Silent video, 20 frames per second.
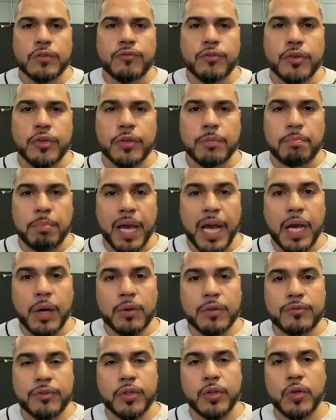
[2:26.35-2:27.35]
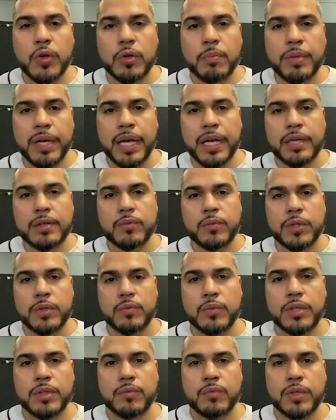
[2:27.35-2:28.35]
for power for the low back, we
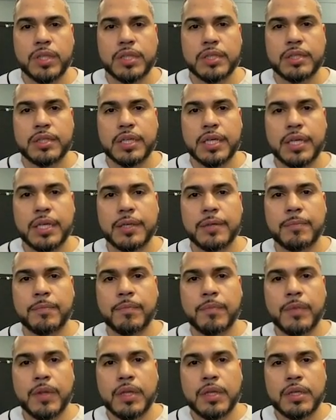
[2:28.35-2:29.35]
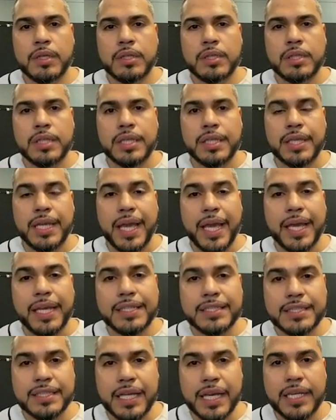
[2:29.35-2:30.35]
went with the
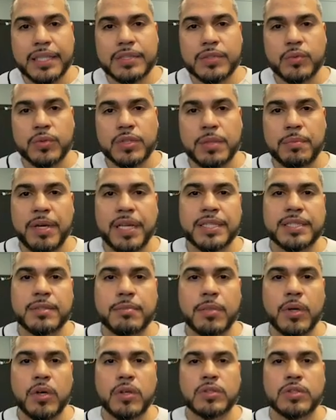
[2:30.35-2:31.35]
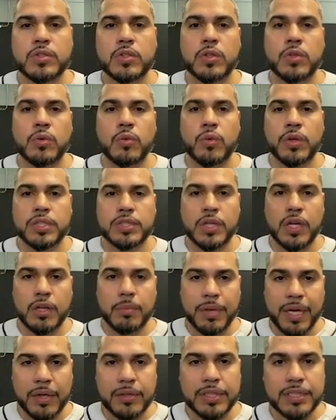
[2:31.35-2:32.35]
hang snatch with the medicine ball. So what it's all
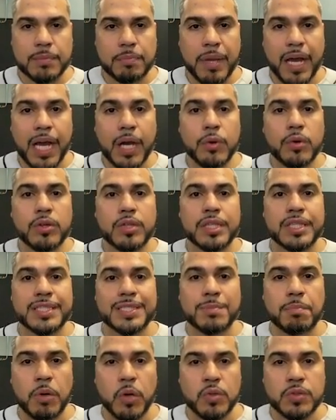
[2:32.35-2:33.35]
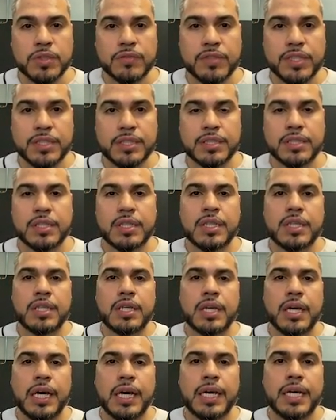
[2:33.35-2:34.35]
about is power, explosiveness.
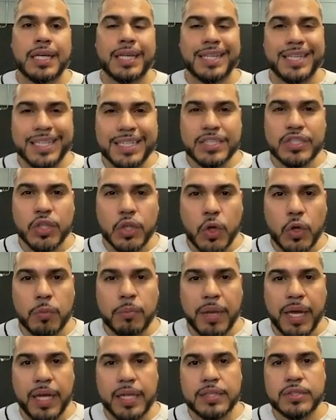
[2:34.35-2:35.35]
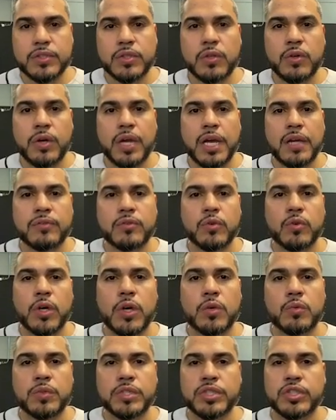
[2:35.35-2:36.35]
It is the low back, so after
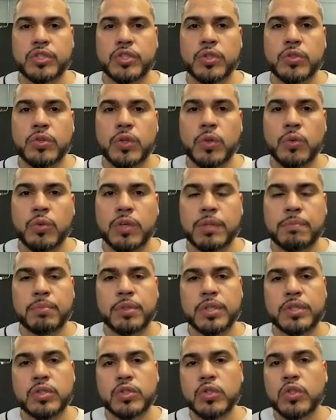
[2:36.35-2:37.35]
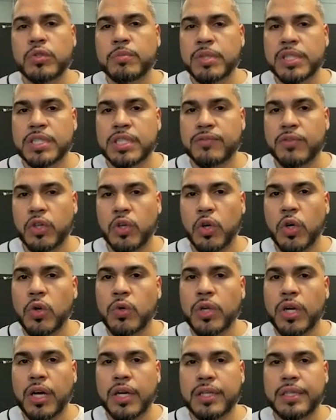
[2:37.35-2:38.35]
all, we still don't want to put too much of a
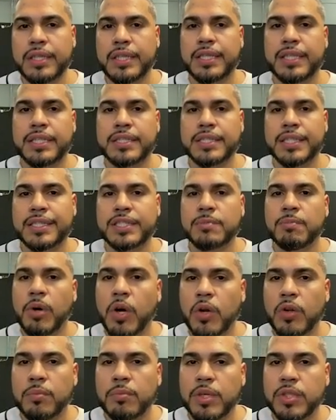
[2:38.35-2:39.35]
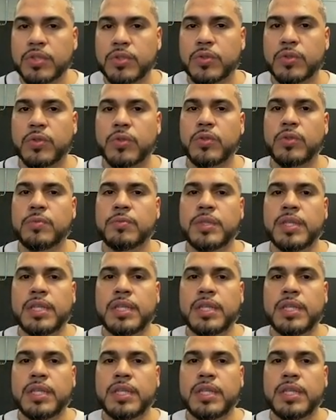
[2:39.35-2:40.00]
load on it. It is a smaller muscle group.